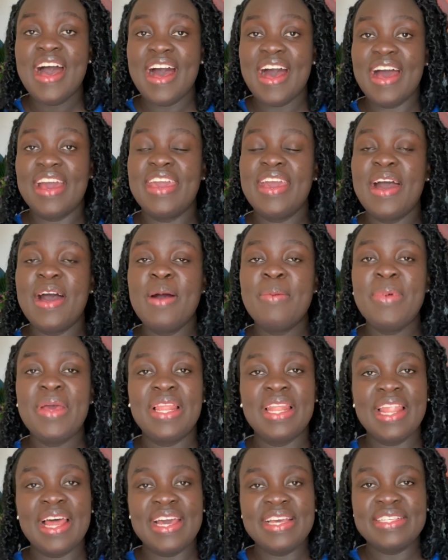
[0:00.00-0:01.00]
I am
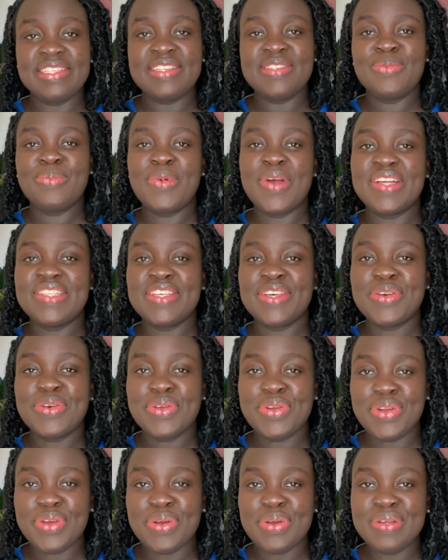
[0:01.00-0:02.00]
a licensed practical
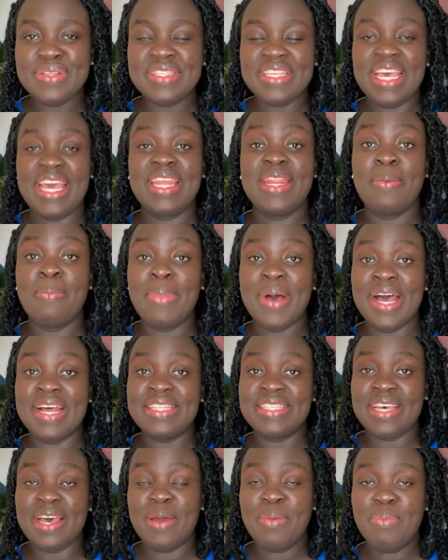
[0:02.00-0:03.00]
nurse and a
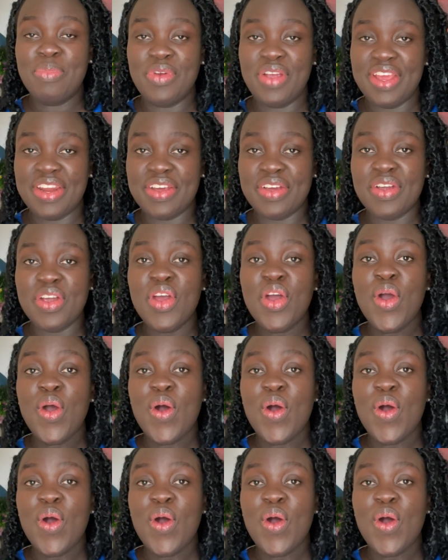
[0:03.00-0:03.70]
part-time braider.